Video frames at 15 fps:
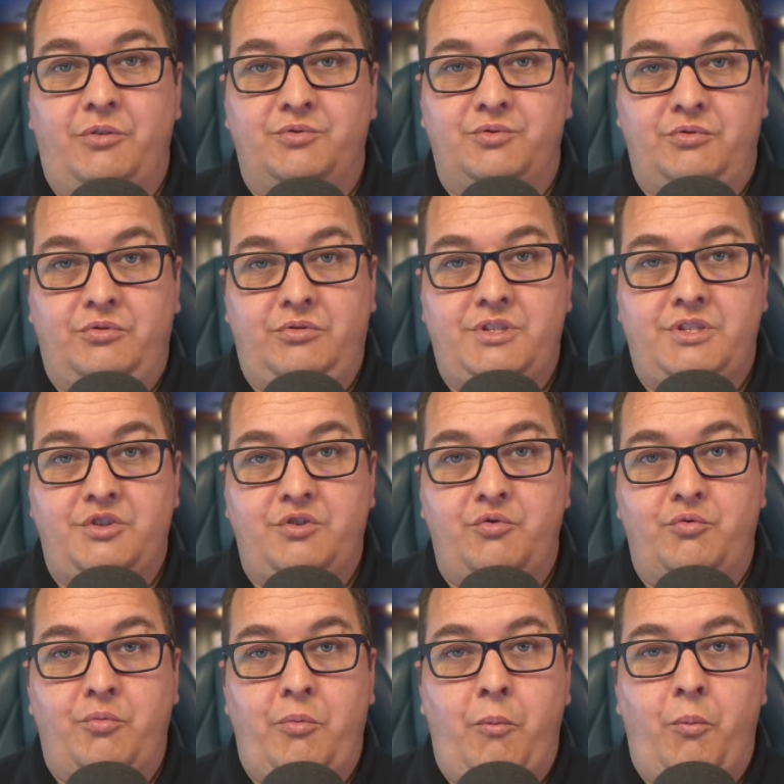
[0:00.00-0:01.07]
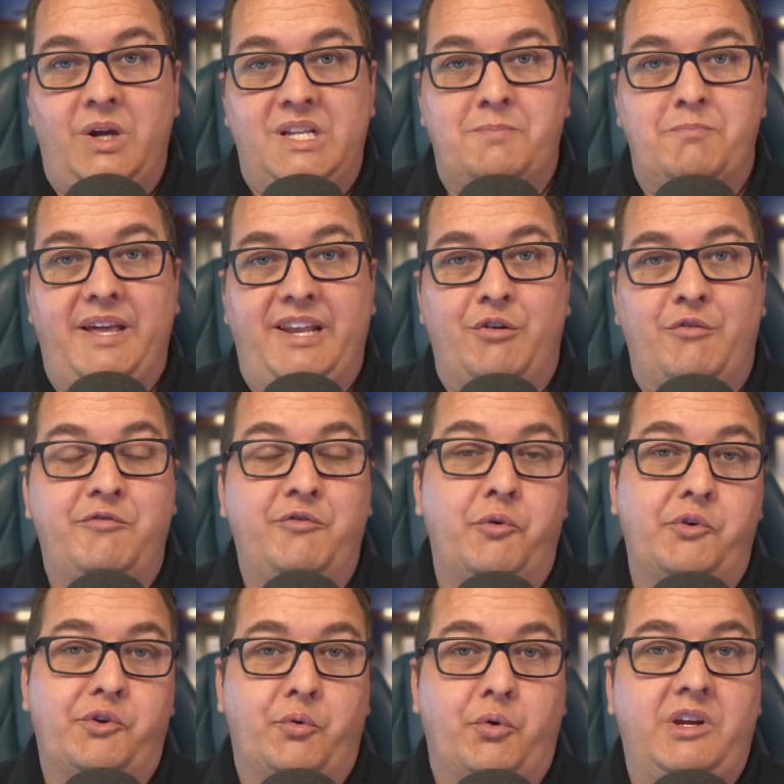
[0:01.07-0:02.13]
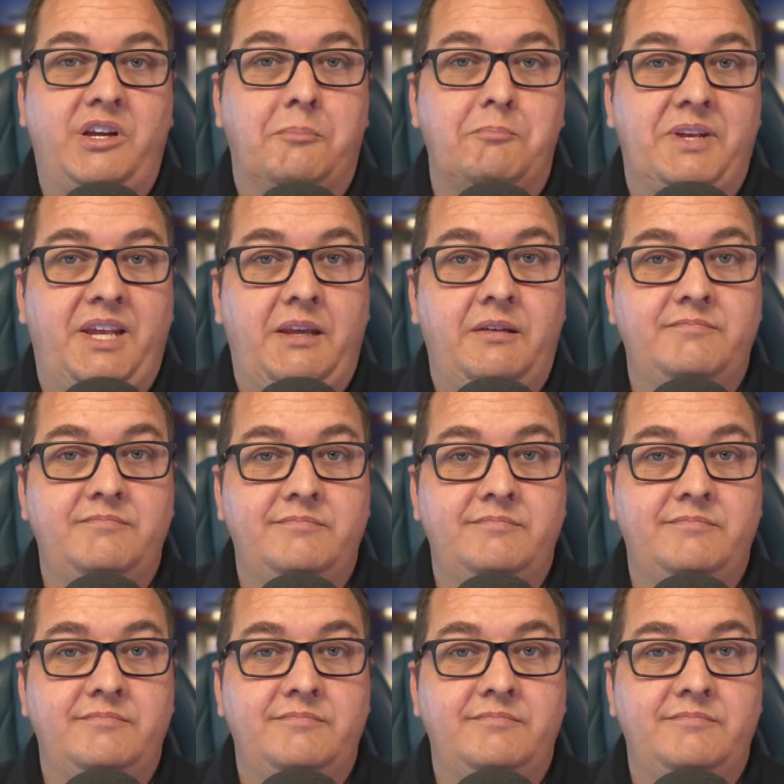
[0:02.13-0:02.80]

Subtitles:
rules to what's better for your company.